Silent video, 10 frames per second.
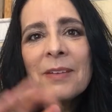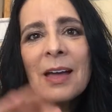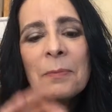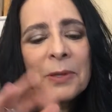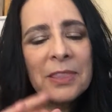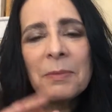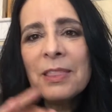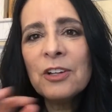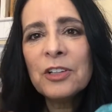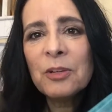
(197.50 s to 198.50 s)
I put them
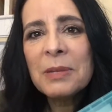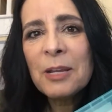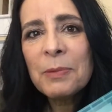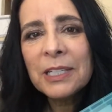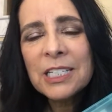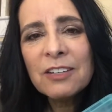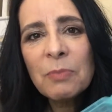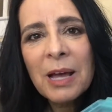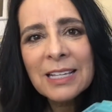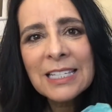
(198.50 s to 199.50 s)
in their little
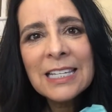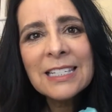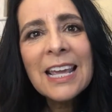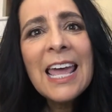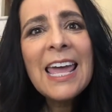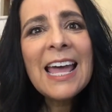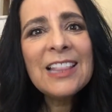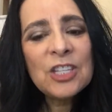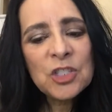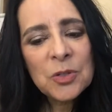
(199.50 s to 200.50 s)
manipulative boxes,
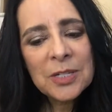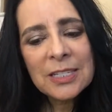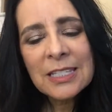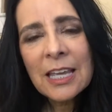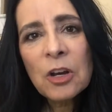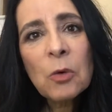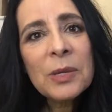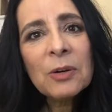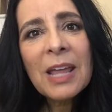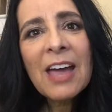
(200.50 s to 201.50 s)
and the students said, oh,
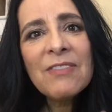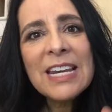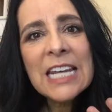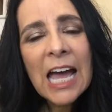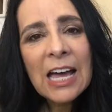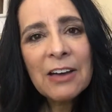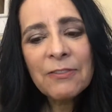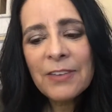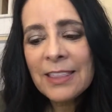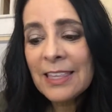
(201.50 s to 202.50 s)
we don't have
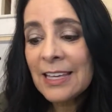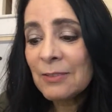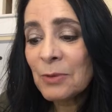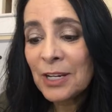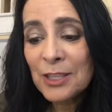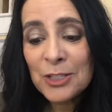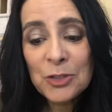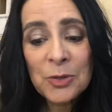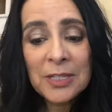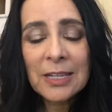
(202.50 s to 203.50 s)
enough. And then one of the
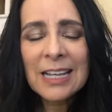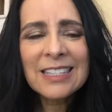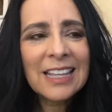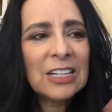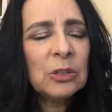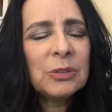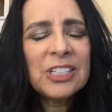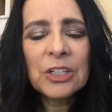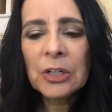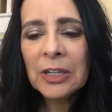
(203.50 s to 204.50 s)
students, and I thought, oh
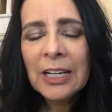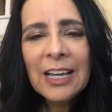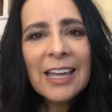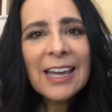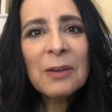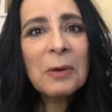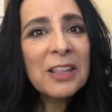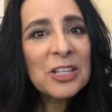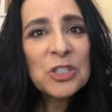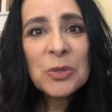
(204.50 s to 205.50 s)
dear, and one
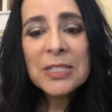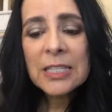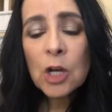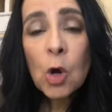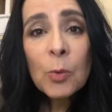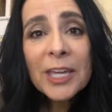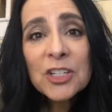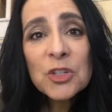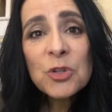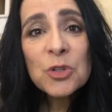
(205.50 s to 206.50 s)
of the students said, oh, we can
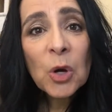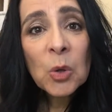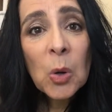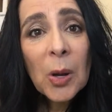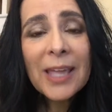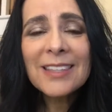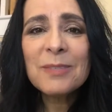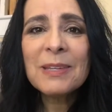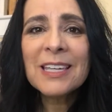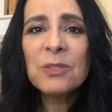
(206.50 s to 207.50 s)
just use our
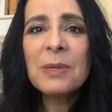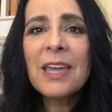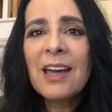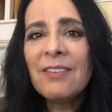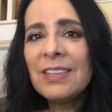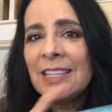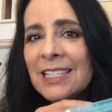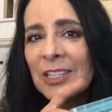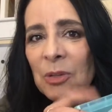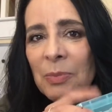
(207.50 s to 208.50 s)
coins, because we have in
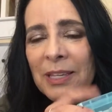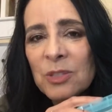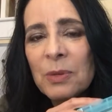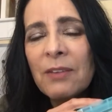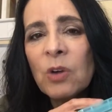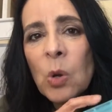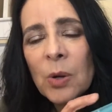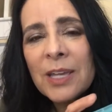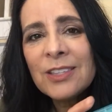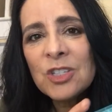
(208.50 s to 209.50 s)
these little bins, we have
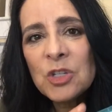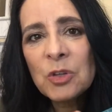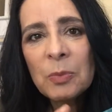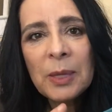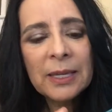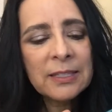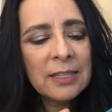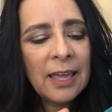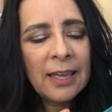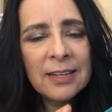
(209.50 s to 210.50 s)
coins, toothpicks,
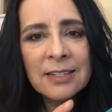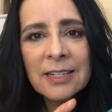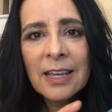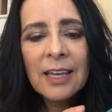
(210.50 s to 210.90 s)
and